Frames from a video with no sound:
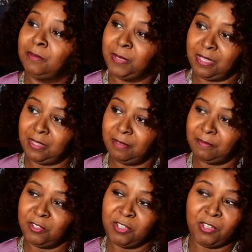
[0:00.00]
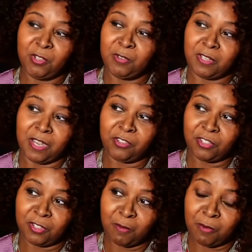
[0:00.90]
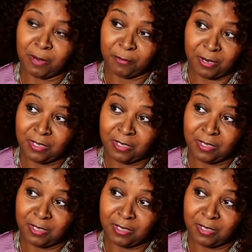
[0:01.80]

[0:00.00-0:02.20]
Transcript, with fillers: with? Mm-hmm. Do you use national products? I